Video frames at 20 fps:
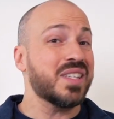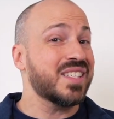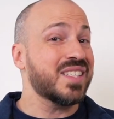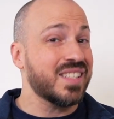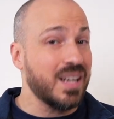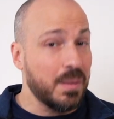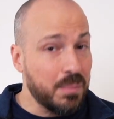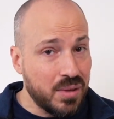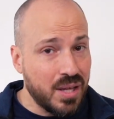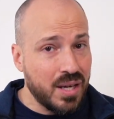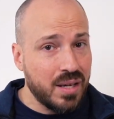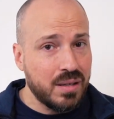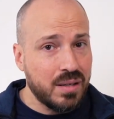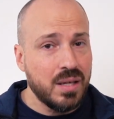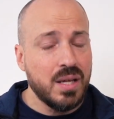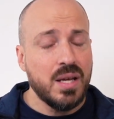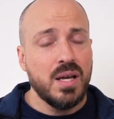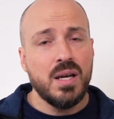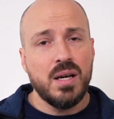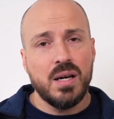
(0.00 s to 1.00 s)
something
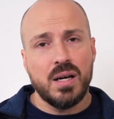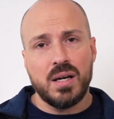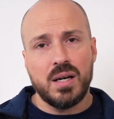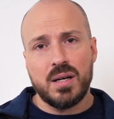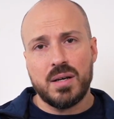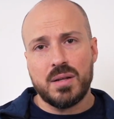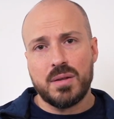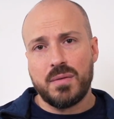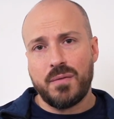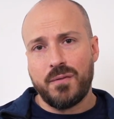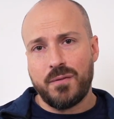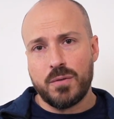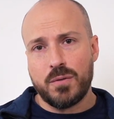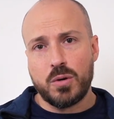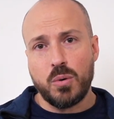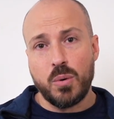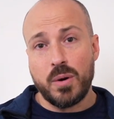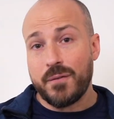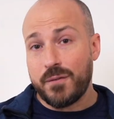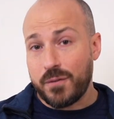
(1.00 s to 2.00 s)
uh,
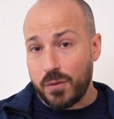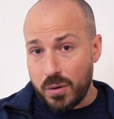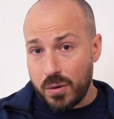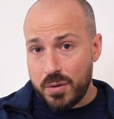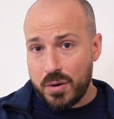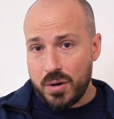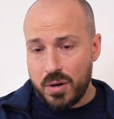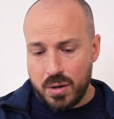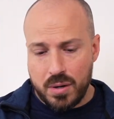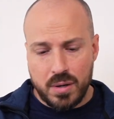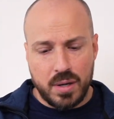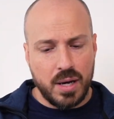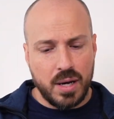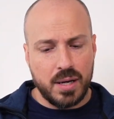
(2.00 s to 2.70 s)
going further.